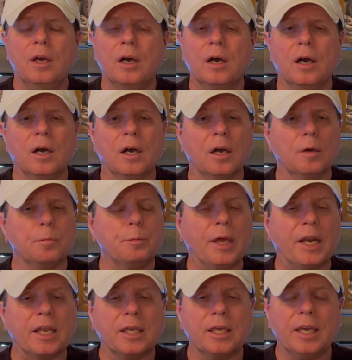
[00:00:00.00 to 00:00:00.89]

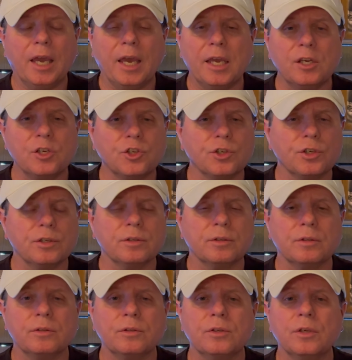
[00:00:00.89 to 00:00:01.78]

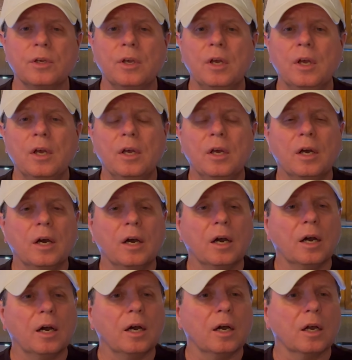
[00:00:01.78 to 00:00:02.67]
medications,
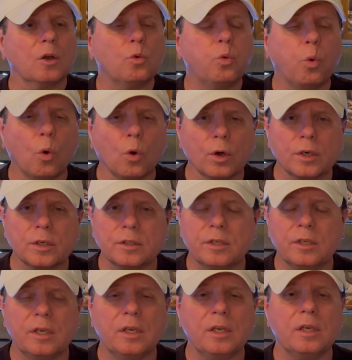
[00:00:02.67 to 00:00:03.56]

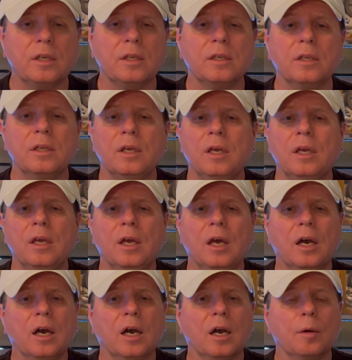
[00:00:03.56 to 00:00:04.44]
quarantine,
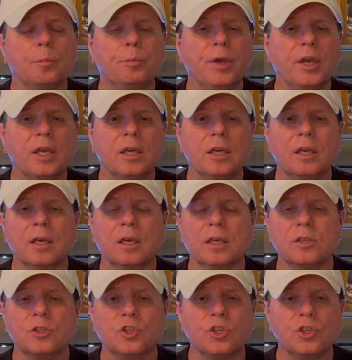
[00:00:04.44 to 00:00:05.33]
picking
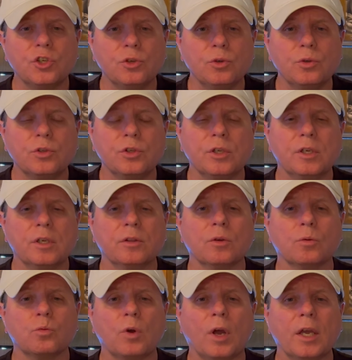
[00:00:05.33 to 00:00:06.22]
and choosing
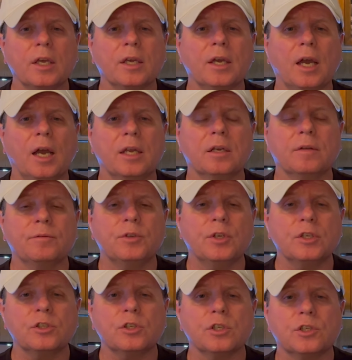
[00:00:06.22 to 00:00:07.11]
the right kind of
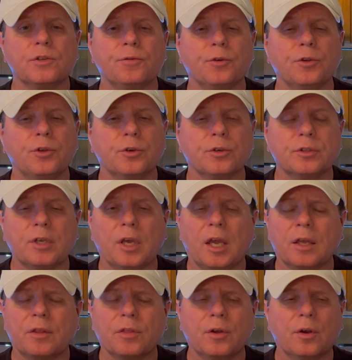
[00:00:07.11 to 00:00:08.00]
discus for your
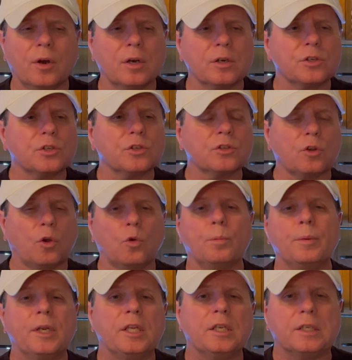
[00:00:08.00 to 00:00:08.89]
tank. There are so
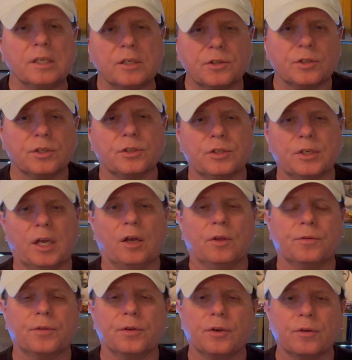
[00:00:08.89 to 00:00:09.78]
many discus
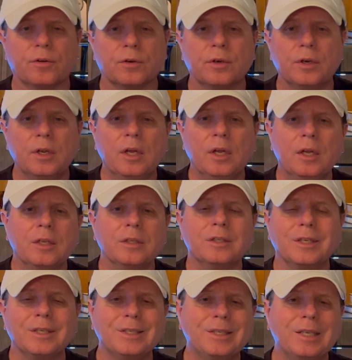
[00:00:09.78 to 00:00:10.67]
out there
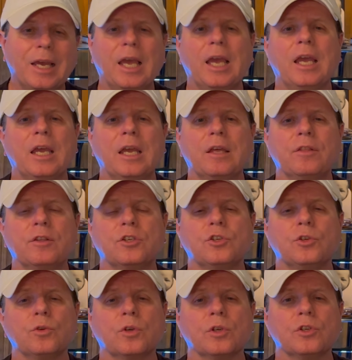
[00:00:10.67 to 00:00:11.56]
today
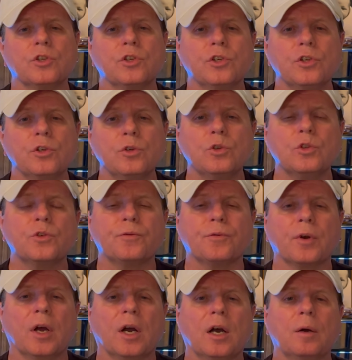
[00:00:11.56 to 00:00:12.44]
that you can choose
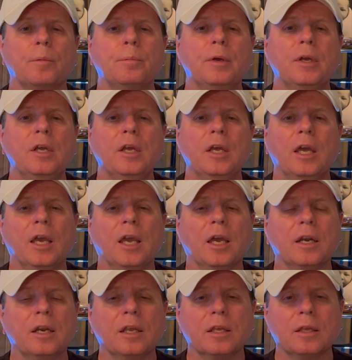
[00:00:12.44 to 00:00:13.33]
from,
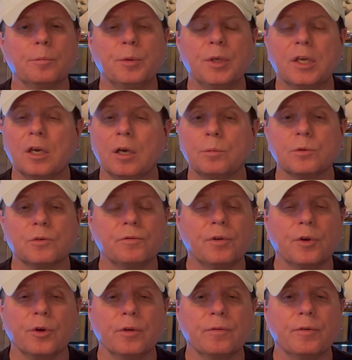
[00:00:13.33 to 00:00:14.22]
and it becomes
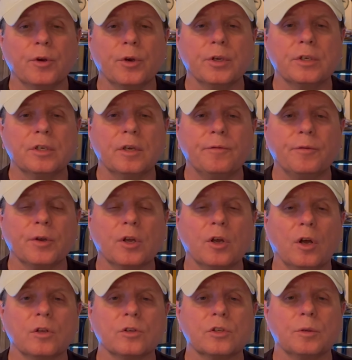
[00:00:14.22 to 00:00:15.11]
very
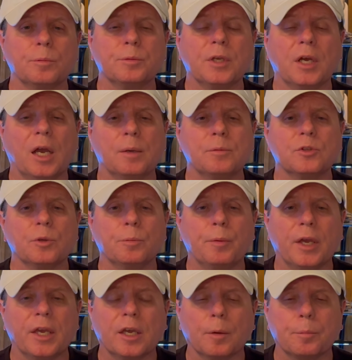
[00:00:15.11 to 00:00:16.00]
difficult sometimes to
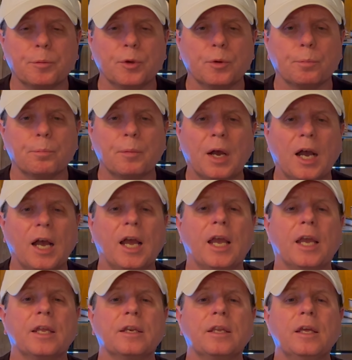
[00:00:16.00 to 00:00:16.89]
make up your
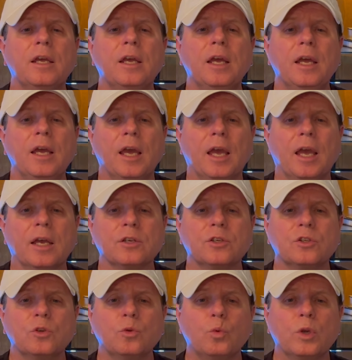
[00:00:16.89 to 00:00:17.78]
mind as
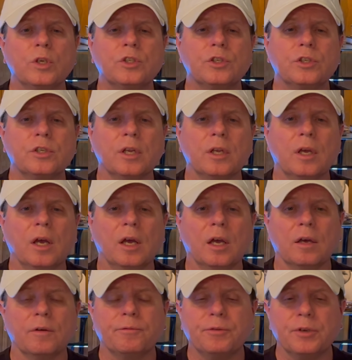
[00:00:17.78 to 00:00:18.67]
to which
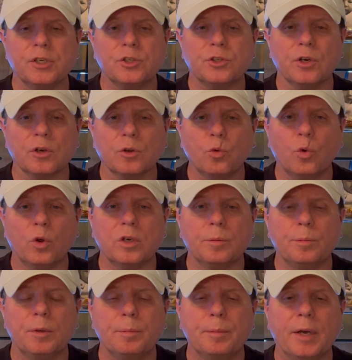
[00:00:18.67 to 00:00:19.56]
fish are going to
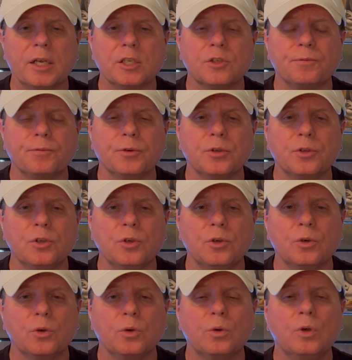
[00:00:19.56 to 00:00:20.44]
be best for
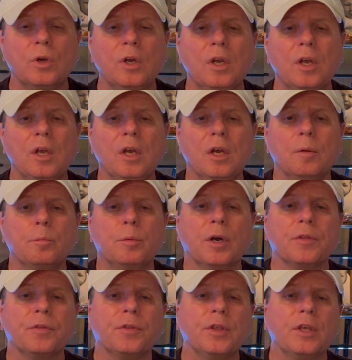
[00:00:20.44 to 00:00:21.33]
you.
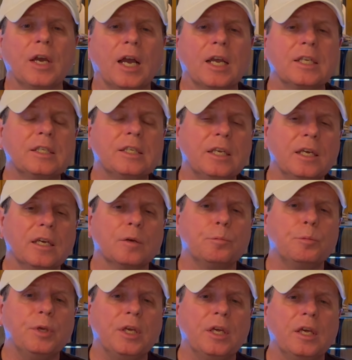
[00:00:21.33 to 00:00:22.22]
But the idea
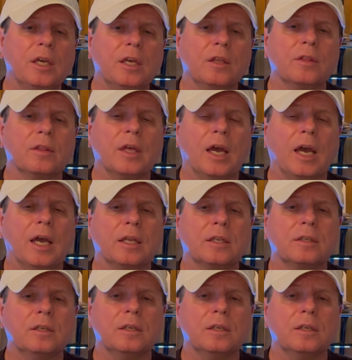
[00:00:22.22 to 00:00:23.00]
being that